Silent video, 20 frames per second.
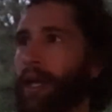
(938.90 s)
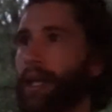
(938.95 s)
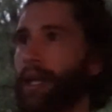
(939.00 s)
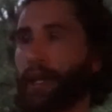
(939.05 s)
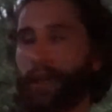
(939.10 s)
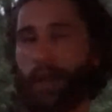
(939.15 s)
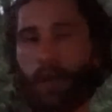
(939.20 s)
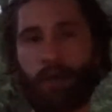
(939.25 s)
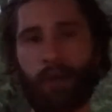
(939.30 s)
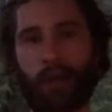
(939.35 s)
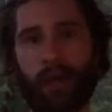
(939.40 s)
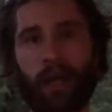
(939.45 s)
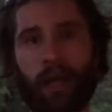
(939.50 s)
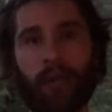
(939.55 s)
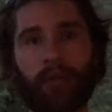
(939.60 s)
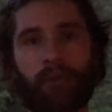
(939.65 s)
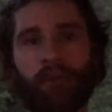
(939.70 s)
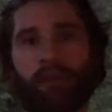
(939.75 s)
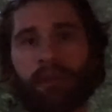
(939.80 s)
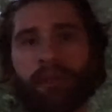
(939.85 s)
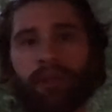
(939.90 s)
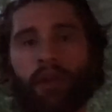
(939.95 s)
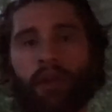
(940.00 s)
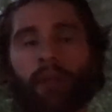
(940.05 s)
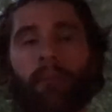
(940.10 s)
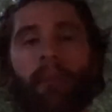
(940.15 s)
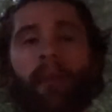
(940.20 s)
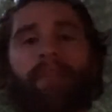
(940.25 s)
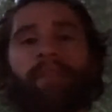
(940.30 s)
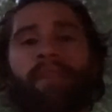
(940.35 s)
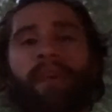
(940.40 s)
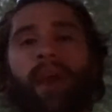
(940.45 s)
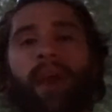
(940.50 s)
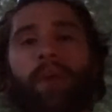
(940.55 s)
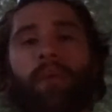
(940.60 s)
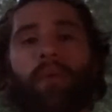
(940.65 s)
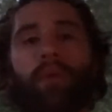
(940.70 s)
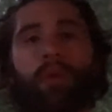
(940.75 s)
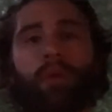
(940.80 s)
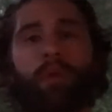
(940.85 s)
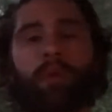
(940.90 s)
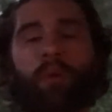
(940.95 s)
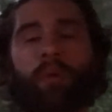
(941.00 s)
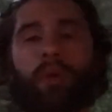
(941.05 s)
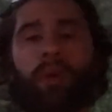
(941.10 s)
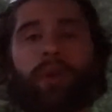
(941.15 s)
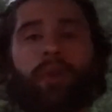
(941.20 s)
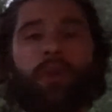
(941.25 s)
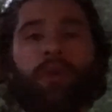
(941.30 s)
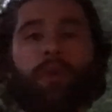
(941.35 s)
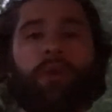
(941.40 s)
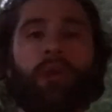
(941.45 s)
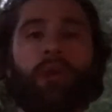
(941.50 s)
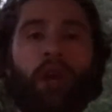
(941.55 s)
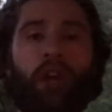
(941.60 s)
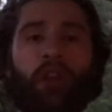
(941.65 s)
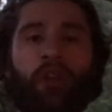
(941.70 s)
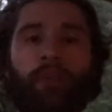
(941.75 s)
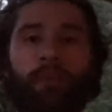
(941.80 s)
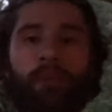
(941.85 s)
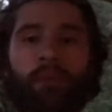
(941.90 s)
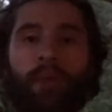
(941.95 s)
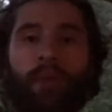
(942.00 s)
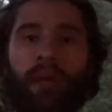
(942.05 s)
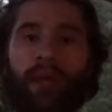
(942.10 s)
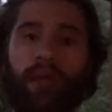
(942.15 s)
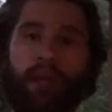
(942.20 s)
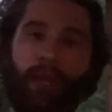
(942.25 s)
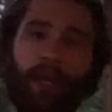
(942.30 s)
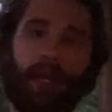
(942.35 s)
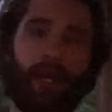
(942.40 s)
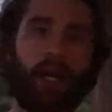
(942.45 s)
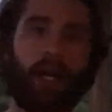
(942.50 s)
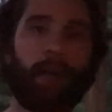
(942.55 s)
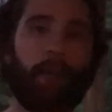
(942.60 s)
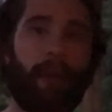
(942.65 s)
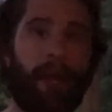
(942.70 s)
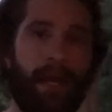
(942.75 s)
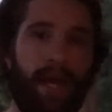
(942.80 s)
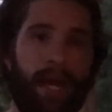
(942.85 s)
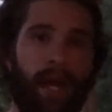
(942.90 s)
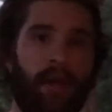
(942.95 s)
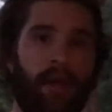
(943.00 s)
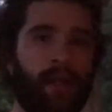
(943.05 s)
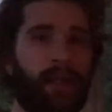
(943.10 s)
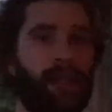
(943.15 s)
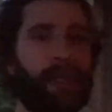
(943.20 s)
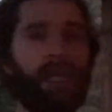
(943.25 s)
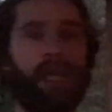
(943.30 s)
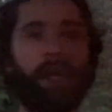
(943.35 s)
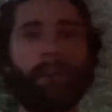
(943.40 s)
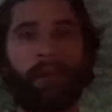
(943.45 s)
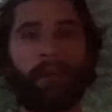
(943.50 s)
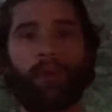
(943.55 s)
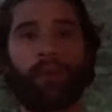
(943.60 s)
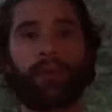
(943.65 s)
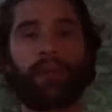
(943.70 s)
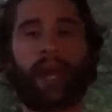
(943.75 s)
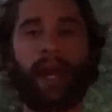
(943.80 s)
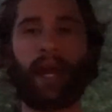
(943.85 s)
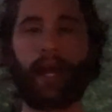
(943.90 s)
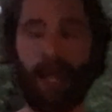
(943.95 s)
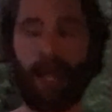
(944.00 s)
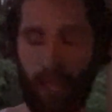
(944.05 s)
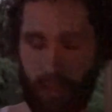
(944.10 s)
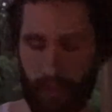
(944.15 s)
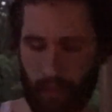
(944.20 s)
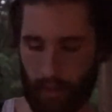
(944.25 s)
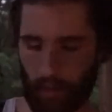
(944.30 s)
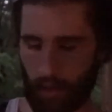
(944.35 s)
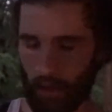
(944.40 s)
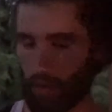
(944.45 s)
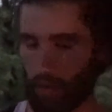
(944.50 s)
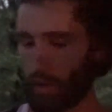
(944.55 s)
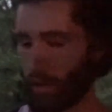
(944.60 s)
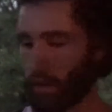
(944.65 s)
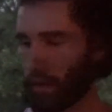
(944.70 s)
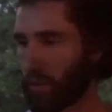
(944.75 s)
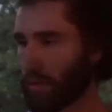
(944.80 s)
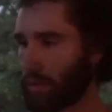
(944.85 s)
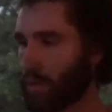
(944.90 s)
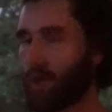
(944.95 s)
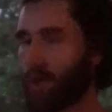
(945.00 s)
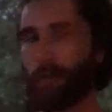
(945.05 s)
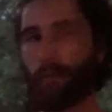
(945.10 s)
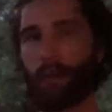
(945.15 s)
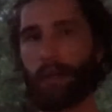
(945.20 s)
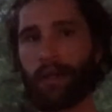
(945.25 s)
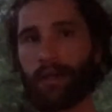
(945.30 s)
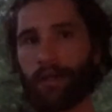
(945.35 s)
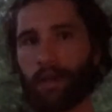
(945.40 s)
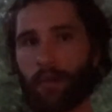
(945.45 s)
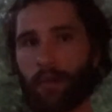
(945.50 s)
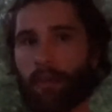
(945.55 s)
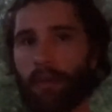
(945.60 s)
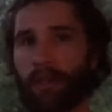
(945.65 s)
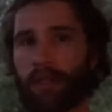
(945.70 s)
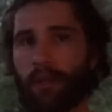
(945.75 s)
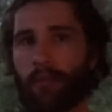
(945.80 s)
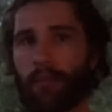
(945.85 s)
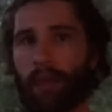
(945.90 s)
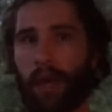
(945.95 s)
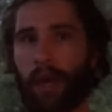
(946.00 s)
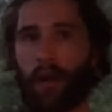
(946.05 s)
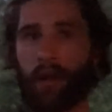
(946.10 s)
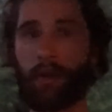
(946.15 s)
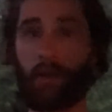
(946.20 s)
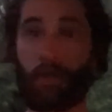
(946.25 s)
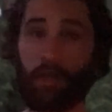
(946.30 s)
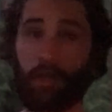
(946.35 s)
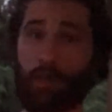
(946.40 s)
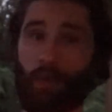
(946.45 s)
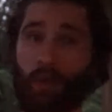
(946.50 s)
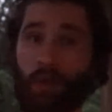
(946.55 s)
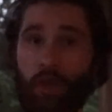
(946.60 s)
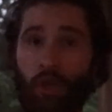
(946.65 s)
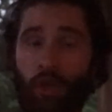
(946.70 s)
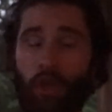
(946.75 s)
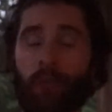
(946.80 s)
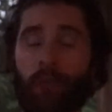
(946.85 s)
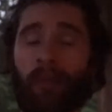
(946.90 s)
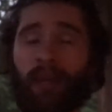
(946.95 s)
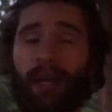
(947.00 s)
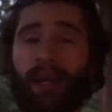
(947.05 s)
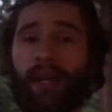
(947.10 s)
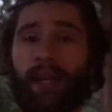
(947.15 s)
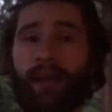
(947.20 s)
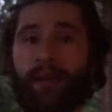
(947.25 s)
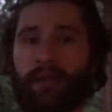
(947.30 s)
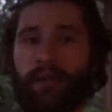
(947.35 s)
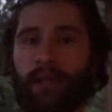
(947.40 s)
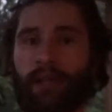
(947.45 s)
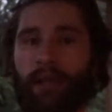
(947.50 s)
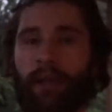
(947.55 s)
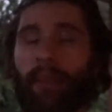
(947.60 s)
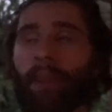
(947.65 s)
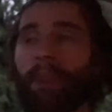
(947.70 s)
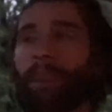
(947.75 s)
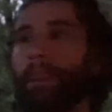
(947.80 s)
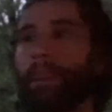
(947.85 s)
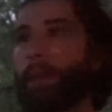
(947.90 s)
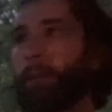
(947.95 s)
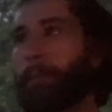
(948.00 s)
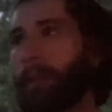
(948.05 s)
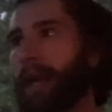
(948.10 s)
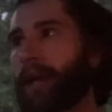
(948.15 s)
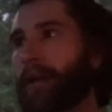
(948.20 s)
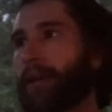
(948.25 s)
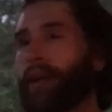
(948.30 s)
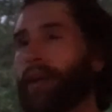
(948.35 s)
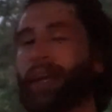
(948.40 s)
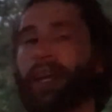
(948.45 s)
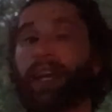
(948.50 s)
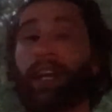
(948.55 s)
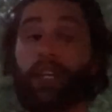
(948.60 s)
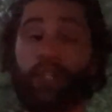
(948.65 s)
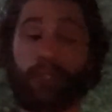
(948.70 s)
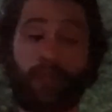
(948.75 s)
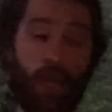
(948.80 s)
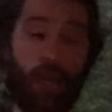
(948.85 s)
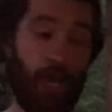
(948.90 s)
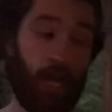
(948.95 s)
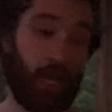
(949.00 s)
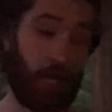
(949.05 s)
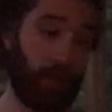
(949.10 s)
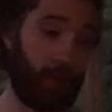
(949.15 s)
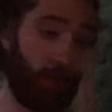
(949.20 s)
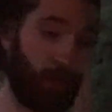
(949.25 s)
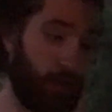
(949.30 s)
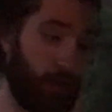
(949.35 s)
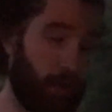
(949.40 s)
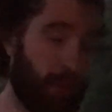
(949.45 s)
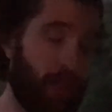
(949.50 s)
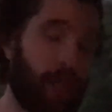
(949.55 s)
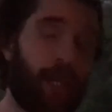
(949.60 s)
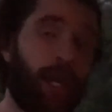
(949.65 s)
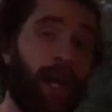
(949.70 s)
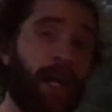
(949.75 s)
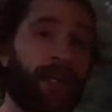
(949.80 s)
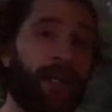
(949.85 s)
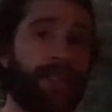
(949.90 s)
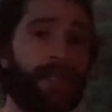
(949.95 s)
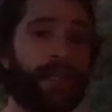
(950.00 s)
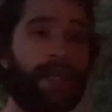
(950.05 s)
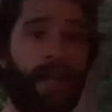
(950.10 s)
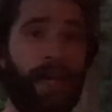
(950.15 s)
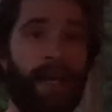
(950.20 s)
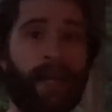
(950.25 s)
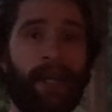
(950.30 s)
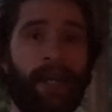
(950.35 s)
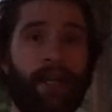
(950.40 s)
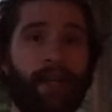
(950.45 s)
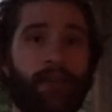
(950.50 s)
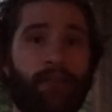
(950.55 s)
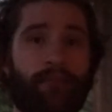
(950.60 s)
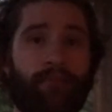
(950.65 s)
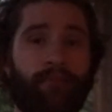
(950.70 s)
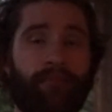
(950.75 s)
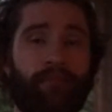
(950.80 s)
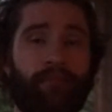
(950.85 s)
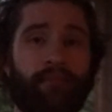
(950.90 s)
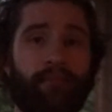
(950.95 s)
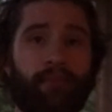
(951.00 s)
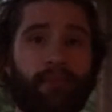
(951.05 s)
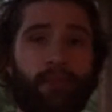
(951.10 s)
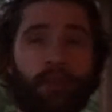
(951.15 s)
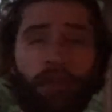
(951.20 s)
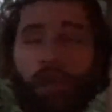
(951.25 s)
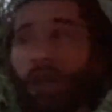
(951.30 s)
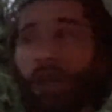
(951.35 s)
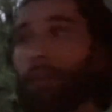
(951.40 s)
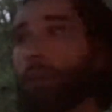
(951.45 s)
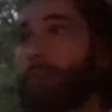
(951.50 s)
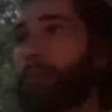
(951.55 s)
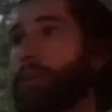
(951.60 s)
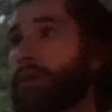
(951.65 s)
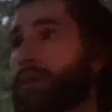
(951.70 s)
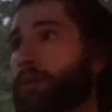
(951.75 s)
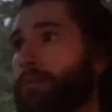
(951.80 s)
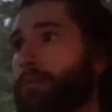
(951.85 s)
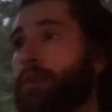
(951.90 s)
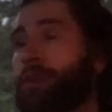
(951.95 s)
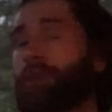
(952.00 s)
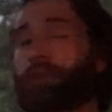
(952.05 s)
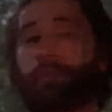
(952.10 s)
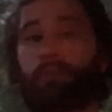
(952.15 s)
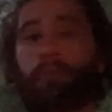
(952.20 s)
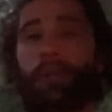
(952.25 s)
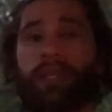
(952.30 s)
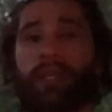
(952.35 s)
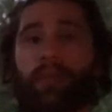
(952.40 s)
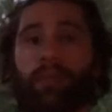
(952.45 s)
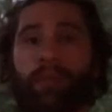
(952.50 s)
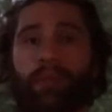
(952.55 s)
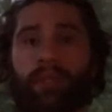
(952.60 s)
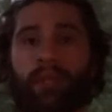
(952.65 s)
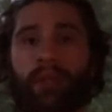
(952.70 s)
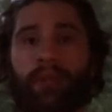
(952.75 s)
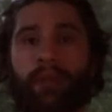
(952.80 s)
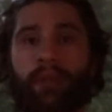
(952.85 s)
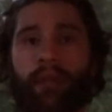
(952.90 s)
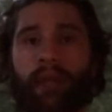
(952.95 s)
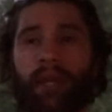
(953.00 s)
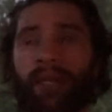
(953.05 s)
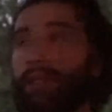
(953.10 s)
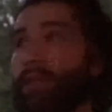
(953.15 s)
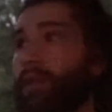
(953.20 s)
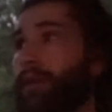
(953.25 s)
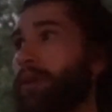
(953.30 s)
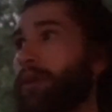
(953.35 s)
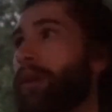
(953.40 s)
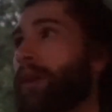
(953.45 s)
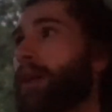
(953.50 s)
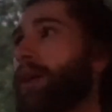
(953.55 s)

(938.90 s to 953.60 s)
you know, get up to a certain amount of fat where you're comfortable with, and then cut back down, and then keep doing that. The longer you can be in a surplus, the better. The shorter you can be in a deficit, the better. Again, because you're the youngest today, so you're going to be building the most muscle and stuff today. So